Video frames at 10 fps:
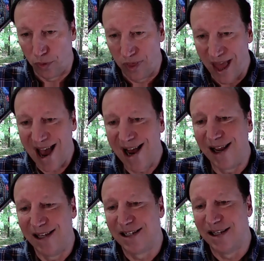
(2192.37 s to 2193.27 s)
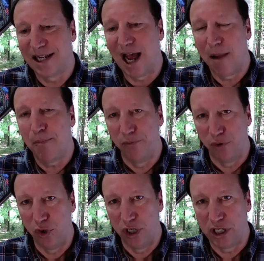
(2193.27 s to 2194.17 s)
that is the type of
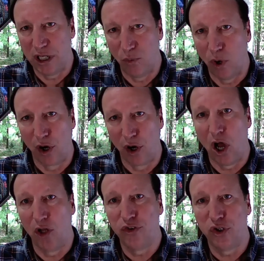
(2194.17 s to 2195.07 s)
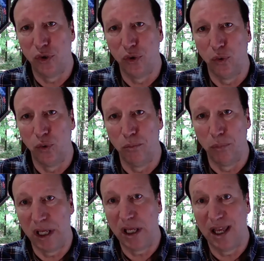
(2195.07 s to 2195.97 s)
unity we are called to
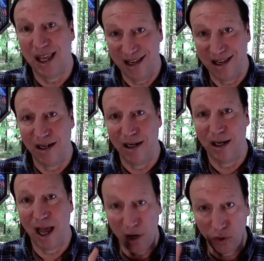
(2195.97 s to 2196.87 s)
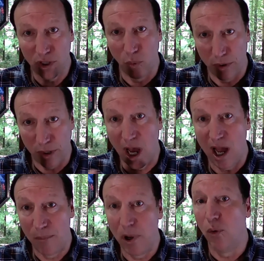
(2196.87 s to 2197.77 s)
be in, not only with
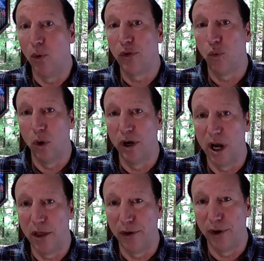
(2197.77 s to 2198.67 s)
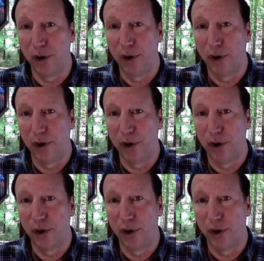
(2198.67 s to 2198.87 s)
God, but with one another.